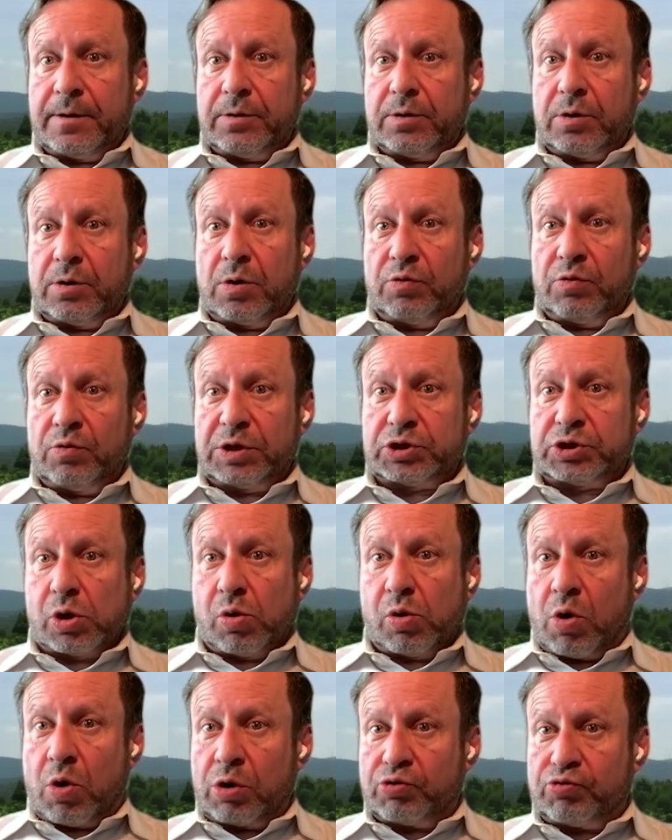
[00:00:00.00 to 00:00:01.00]
You know, there's a
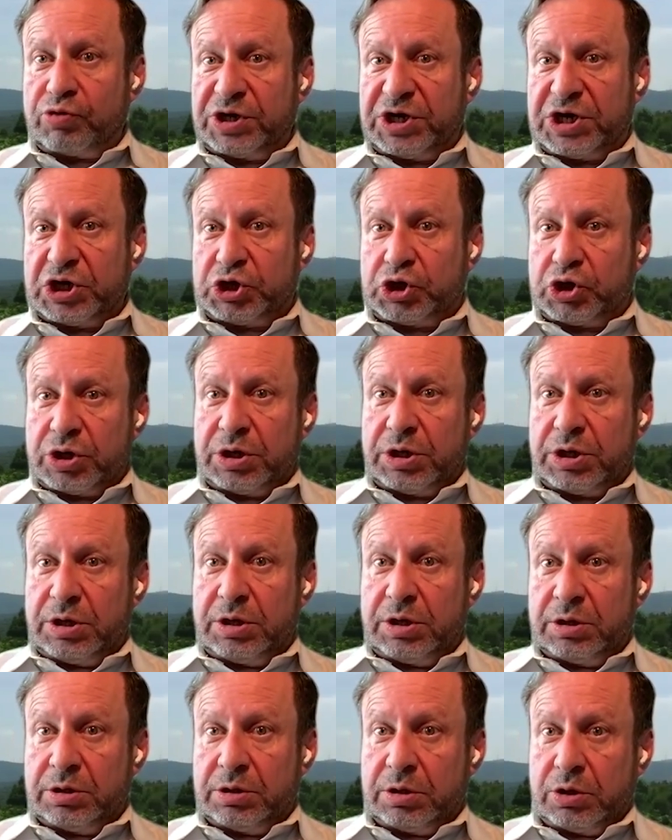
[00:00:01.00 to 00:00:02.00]
long tradition
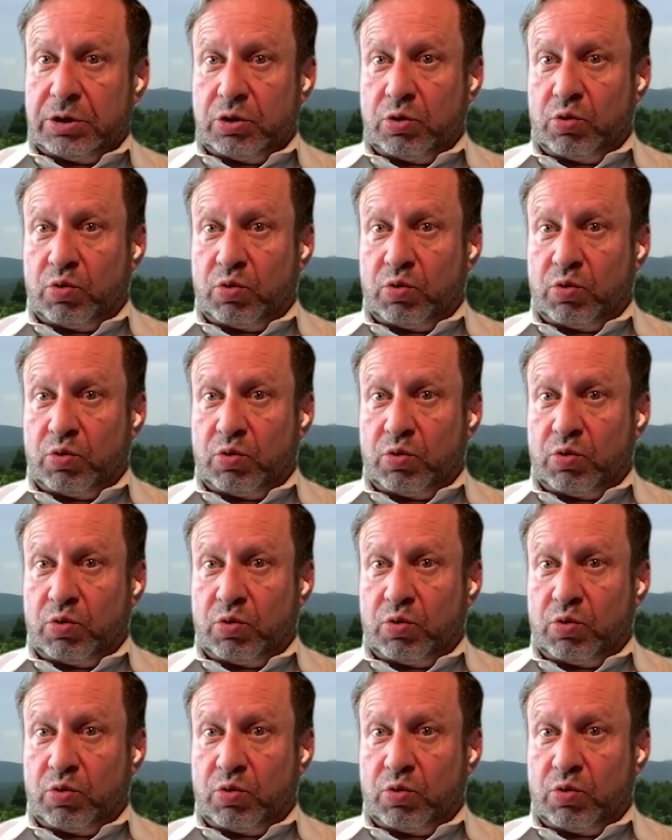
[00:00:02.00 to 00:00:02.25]
in the